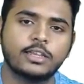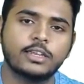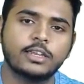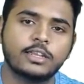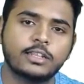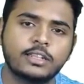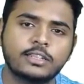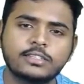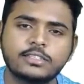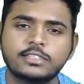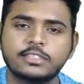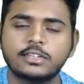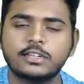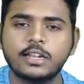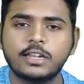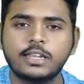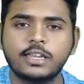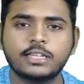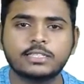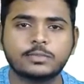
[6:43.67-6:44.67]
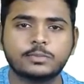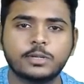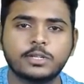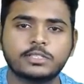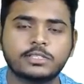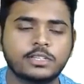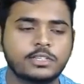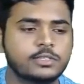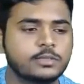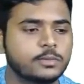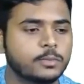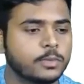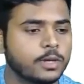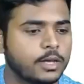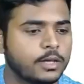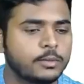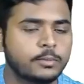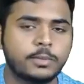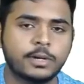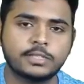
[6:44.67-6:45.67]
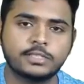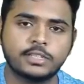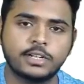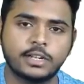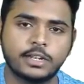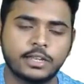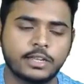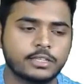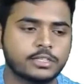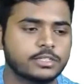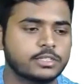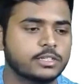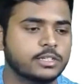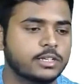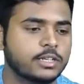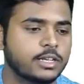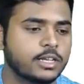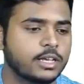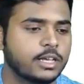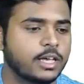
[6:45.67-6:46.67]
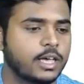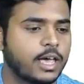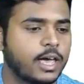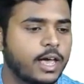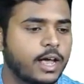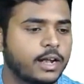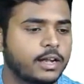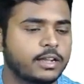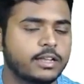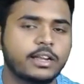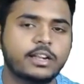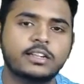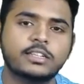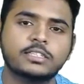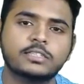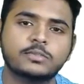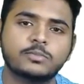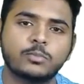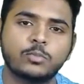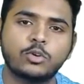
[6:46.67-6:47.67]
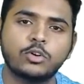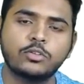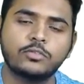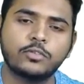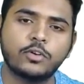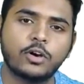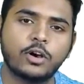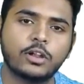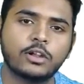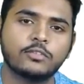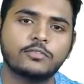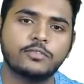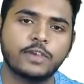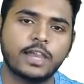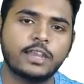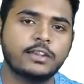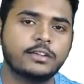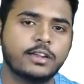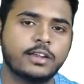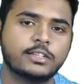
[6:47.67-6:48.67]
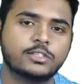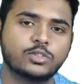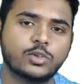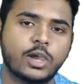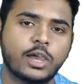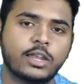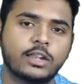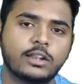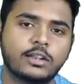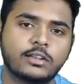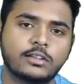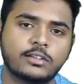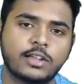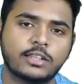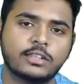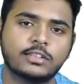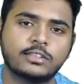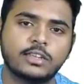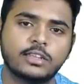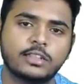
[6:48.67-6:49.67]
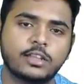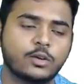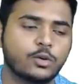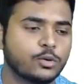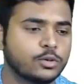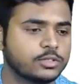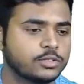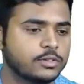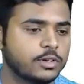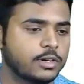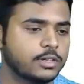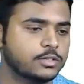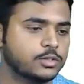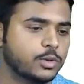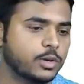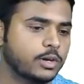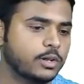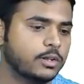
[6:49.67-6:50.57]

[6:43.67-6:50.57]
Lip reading: This is generally expressed in percentage, and it is more for fine grained soil rather than the coarse grained soil.